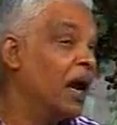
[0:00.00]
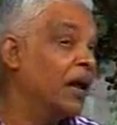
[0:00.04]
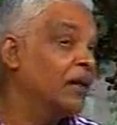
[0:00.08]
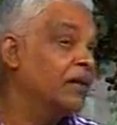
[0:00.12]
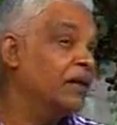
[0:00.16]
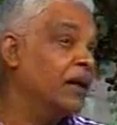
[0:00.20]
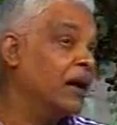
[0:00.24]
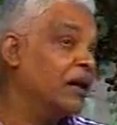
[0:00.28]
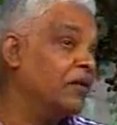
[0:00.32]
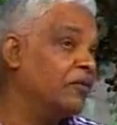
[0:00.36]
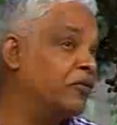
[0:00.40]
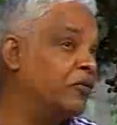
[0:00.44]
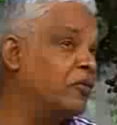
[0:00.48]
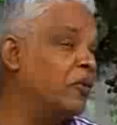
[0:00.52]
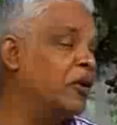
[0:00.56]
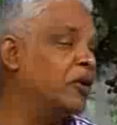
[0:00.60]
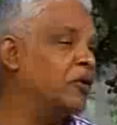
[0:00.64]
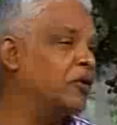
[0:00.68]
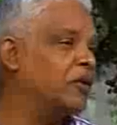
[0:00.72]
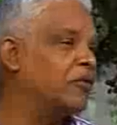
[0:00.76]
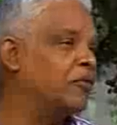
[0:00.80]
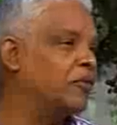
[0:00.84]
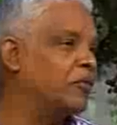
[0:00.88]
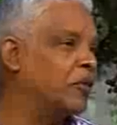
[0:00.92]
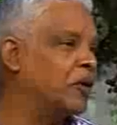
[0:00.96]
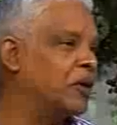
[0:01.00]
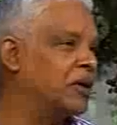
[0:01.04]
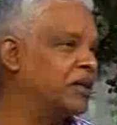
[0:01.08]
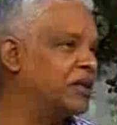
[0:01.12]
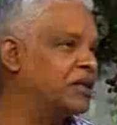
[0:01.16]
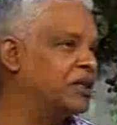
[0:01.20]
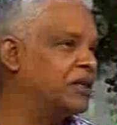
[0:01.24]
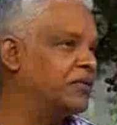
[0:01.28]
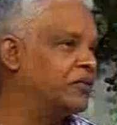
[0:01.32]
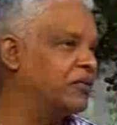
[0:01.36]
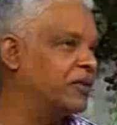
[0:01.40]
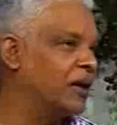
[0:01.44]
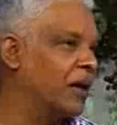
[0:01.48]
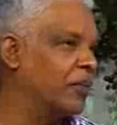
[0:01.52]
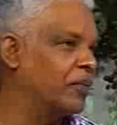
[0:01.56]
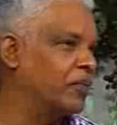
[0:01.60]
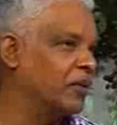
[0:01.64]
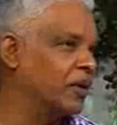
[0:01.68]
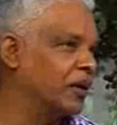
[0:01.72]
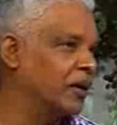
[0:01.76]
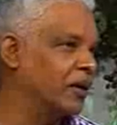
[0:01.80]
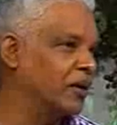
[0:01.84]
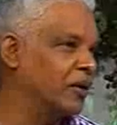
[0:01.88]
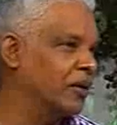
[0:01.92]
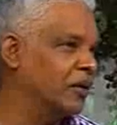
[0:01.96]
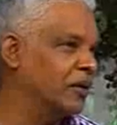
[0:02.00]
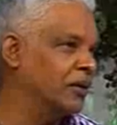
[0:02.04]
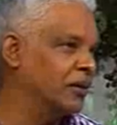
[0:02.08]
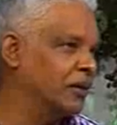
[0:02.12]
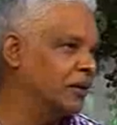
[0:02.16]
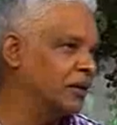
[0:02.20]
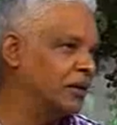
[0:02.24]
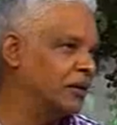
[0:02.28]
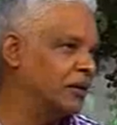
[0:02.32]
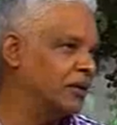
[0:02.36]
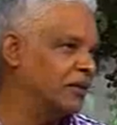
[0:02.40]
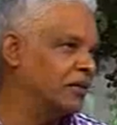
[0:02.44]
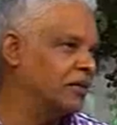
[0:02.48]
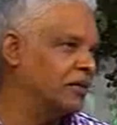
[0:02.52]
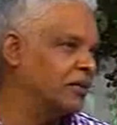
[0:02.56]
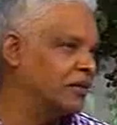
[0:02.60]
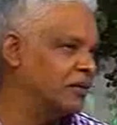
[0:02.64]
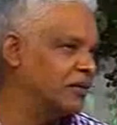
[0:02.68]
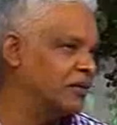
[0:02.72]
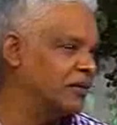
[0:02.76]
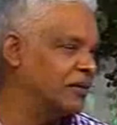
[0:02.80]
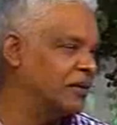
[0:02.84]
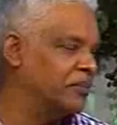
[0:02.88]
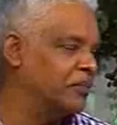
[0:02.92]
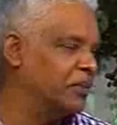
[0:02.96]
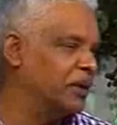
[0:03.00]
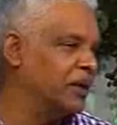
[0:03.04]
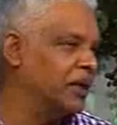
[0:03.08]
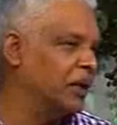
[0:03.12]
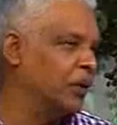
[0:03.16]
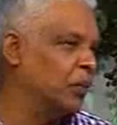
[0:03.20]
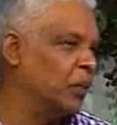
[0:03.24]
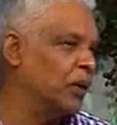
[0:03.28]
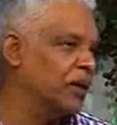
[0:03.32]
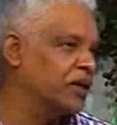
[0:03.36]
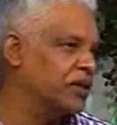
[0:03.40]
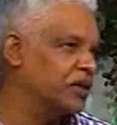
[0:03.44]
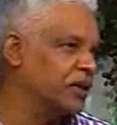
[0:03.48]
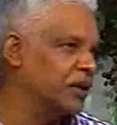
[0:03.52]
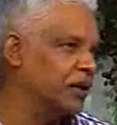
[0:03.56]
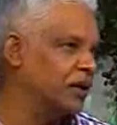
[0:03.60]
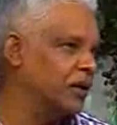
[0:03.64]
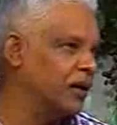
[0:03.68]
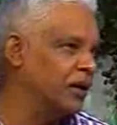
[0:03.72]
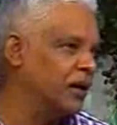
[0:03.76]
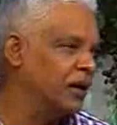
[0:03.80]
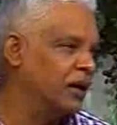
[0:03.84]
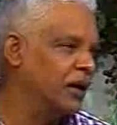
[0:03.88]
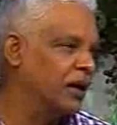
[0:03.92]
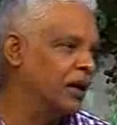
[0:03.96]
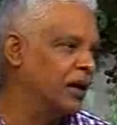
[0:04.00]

And that if you want to achieve something, you know, it's a simple equation, you know,